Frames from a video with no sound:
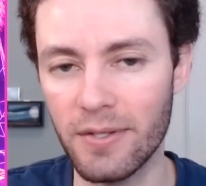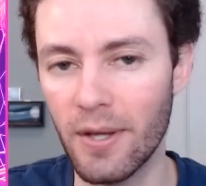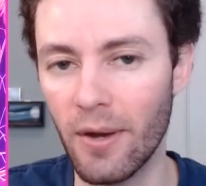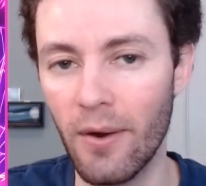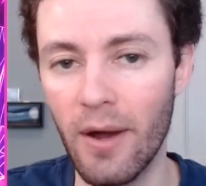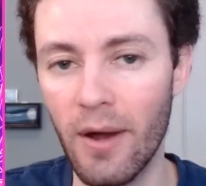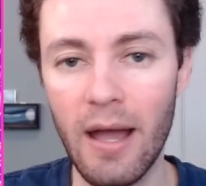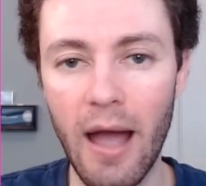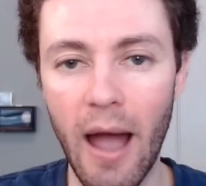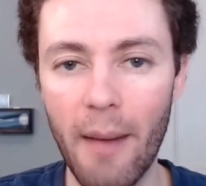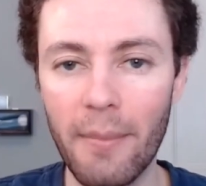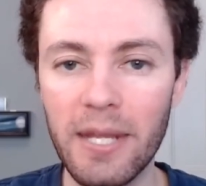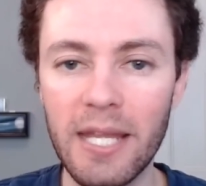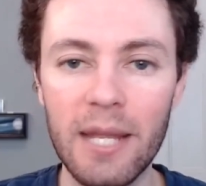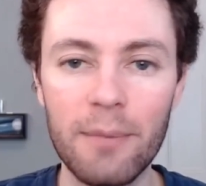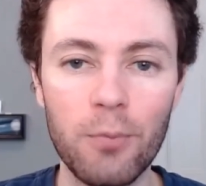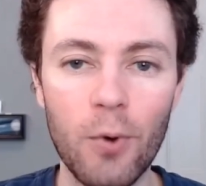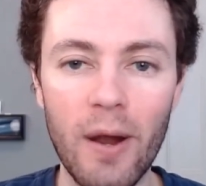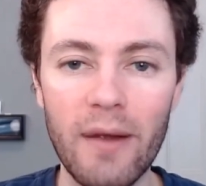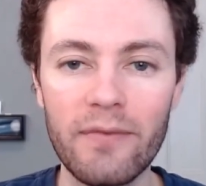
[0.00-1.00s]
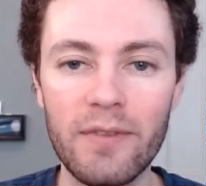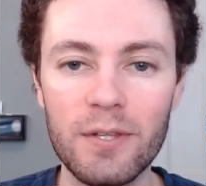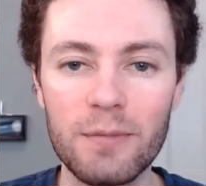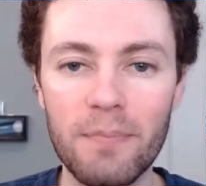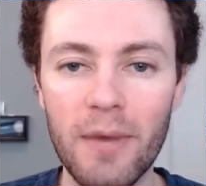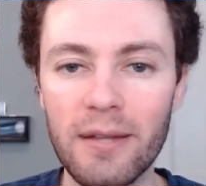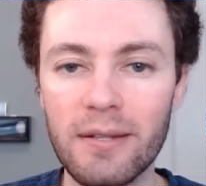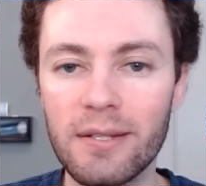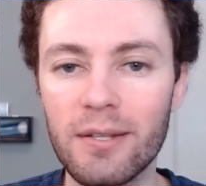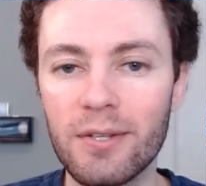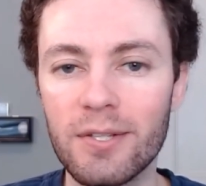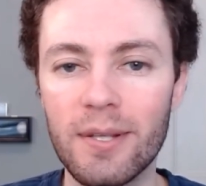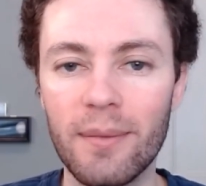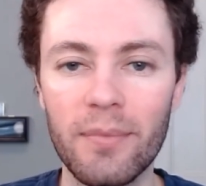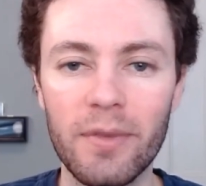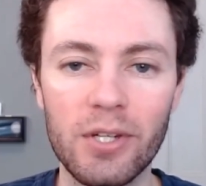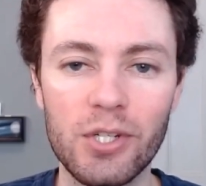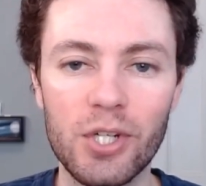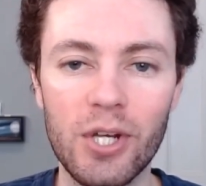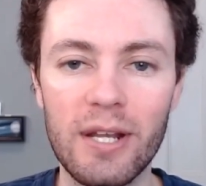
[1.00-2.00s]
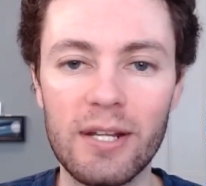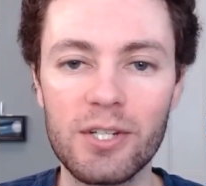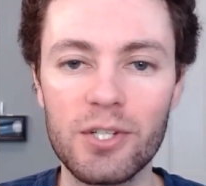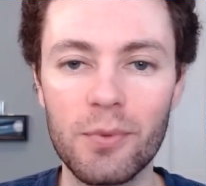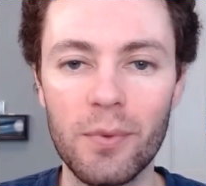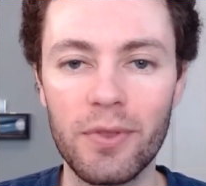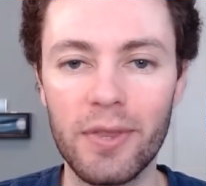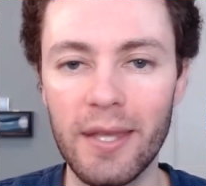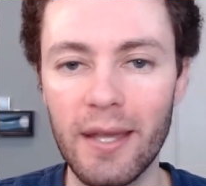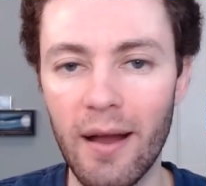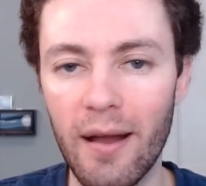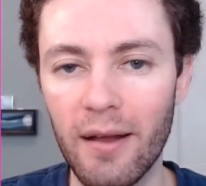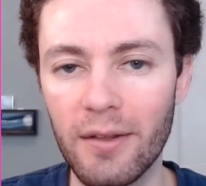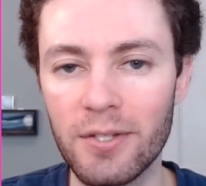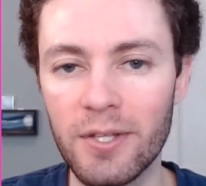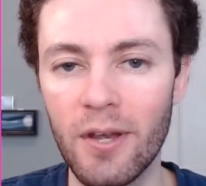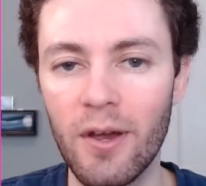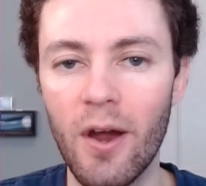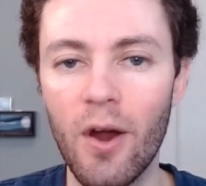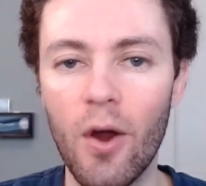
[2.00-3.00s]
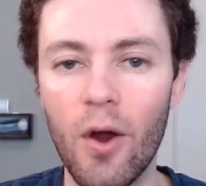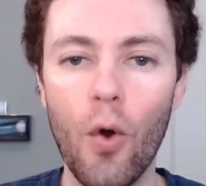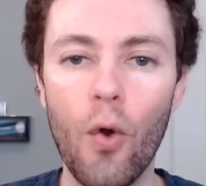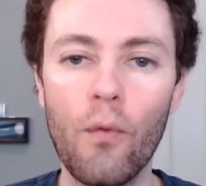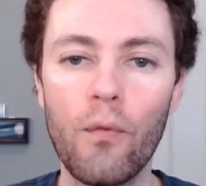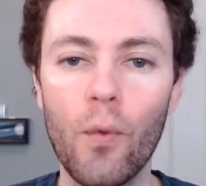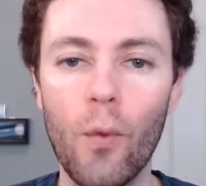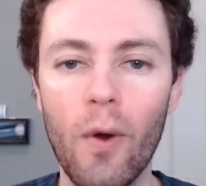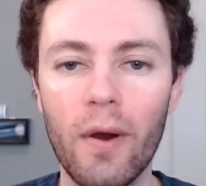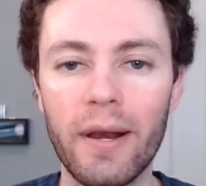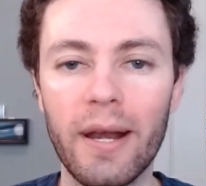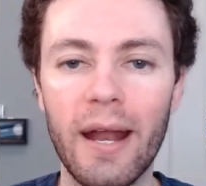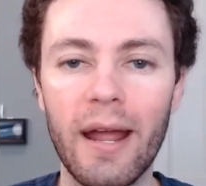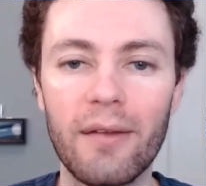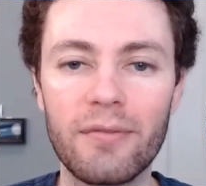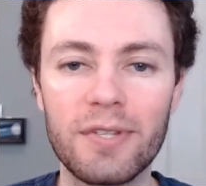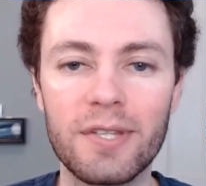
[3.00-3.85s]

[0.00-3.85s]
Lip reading: So I'm going to keep riding this bet until something changes with the odds. Over 1.5